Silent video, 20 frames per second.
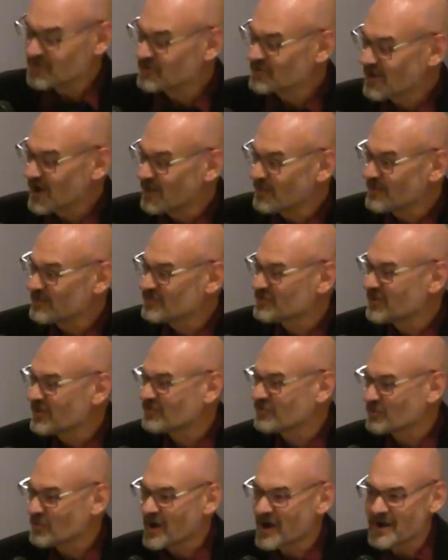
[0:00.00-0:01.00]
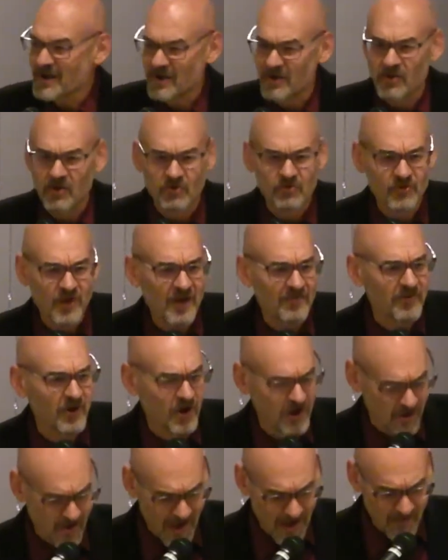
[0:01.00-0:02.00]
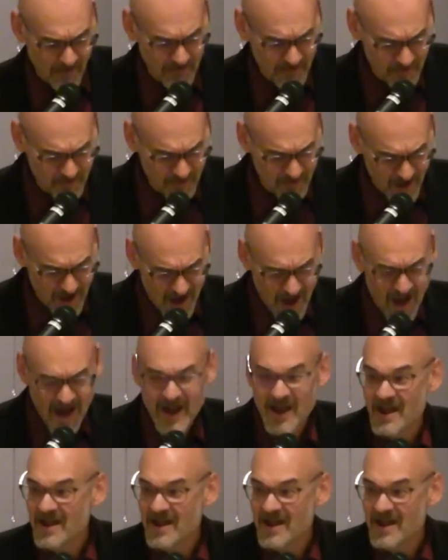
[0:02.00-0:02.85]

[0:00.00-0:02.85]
always just right and there's never a cloud in the sky?